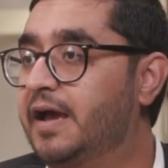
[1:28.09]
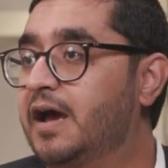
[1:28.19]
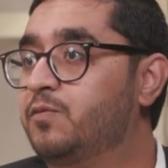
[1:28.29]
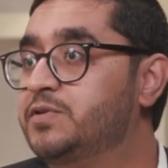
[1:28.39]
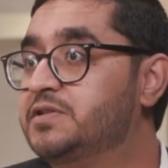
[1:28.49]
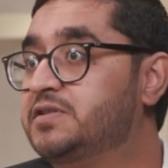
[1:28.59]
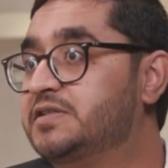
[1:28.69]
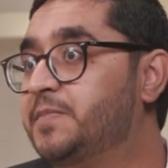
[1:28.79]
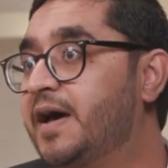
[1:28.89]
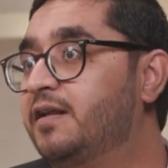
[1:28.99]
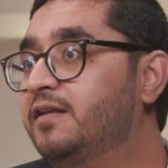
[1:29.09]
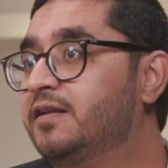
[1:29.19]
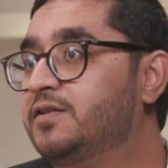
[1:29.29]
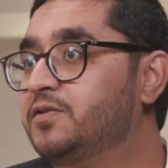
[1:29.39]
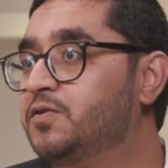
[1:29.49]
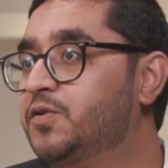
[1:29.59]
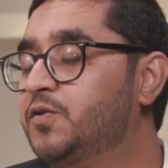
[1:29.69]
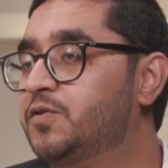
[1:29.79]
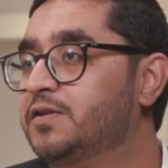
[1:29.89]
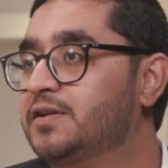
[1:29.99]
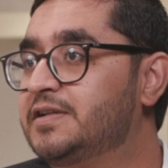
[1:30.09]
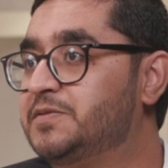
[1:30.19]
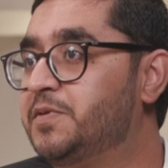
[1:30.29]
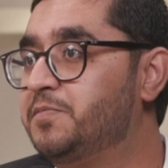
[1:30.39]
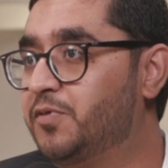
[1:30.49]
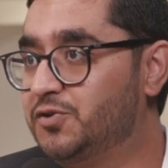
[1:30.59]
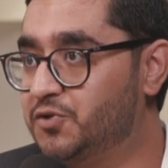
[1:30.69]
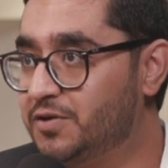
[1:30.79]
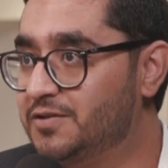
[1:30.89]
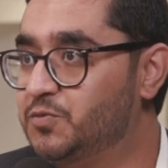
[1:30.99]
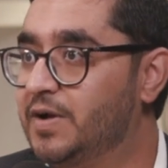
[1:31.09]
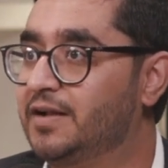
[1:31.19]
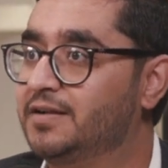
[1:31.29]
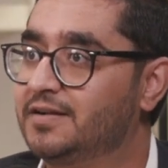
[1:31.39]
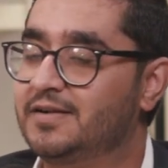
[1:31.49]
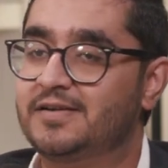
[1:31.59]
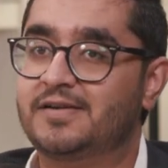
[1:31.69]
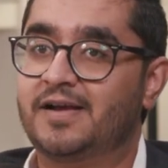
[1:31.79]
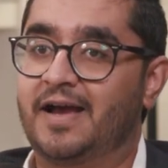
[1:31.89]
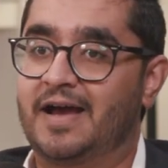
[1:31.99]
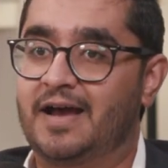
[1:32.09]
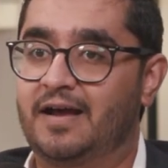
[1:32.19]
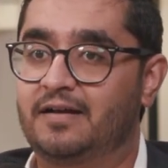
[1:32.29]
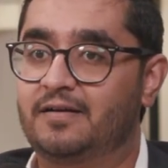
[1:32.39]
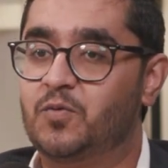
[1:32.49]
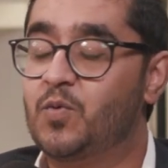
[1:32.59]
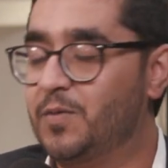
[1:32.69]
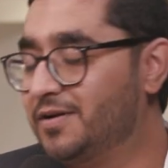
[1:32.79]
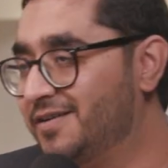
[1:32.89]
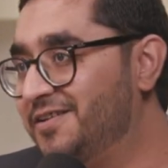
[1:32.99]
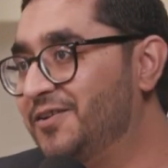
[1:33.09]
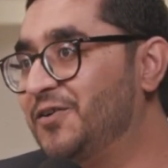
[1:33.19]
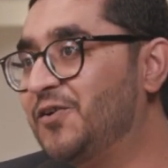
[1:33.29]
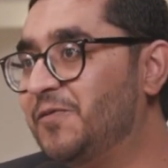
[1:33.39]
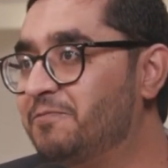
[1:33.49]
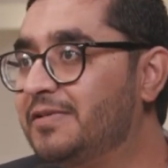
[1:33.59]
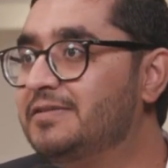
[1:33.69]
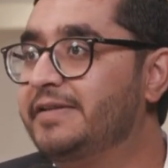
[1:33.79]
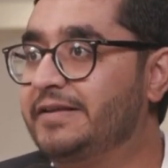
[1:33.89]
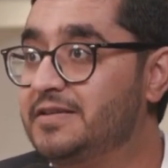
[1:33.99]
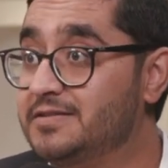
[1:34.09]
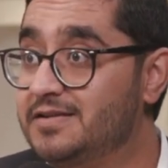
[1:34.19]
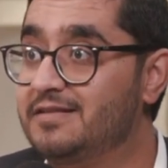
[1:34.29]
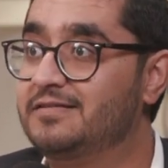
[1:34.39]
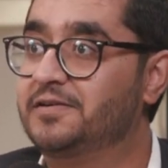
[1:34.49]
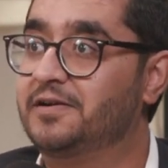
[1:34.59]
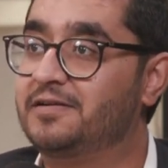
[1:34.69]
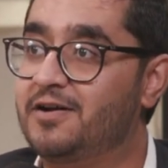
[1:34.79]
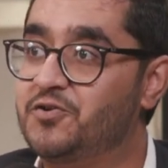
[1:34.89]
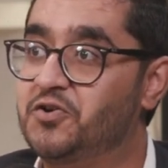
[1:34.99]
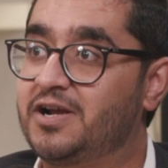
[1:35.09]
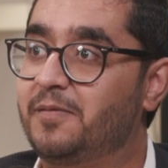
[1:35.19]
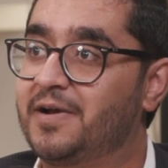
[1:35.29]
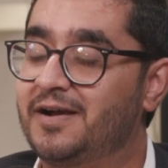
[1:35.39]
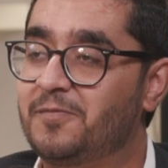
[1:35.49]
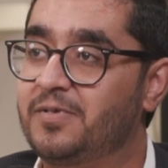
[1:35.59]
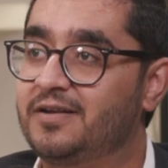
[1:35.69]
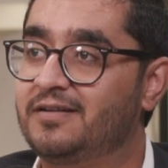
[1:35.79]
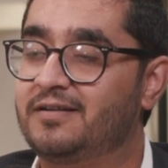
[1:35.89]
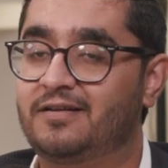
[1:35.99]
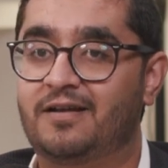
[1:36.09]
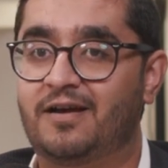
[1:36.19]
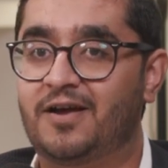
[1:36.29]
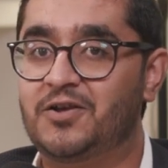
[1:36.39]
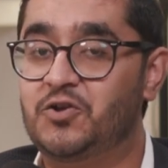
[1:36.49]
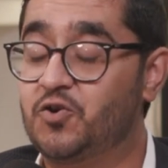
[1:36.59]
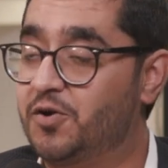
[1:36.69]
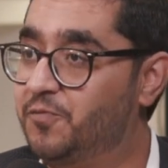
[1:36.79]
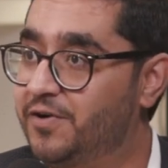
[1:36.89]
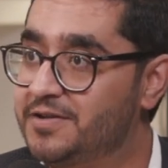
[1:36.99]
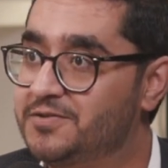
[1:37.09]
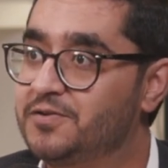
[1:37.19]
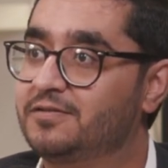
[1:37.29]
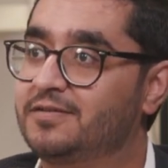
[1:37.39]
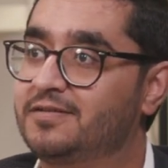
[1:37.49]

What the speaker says: and we just expanded into Lisbon, Portugal as well. And we will continue to grow. Like there's another country coming up in Europe very soon.